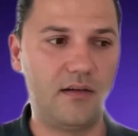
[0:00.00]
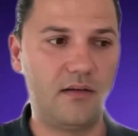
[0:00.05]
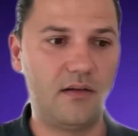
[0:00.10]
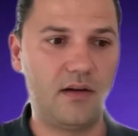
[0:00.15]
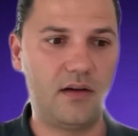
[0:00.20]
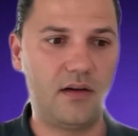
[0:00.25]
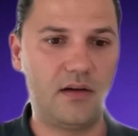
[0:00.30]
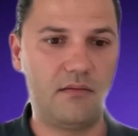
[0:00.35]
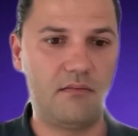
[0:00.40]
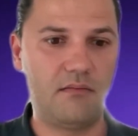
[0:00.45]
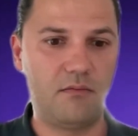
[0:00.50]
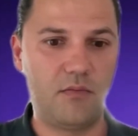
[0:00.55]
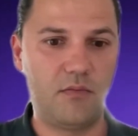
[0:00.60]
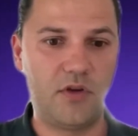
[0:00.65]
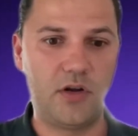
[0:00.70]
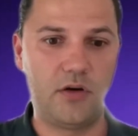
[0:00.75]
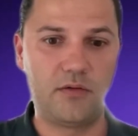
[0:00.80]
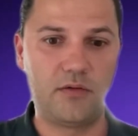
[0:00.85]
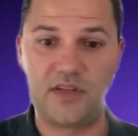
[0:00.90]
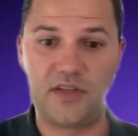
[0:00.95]
uh, you
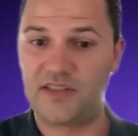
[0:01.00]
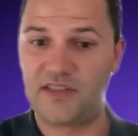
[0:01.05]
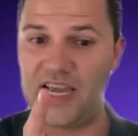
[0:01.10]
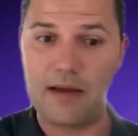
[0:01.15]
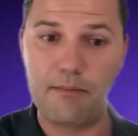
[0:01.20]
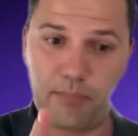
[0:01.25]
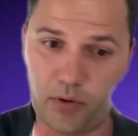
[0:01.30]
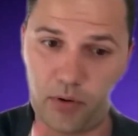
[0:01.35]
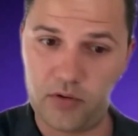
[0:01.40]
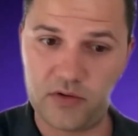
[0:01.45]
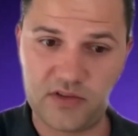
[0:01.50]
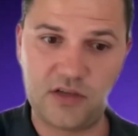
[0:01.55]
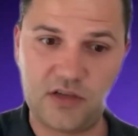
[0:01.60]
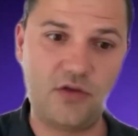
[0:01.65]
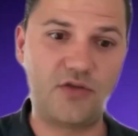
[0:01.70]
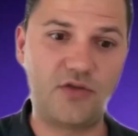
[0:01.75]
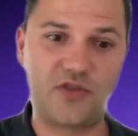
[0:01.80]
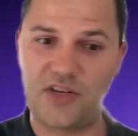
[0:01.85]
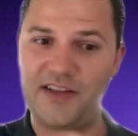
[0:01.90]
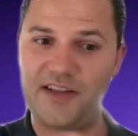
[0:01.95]
know the same person
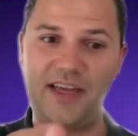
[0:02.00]
you saw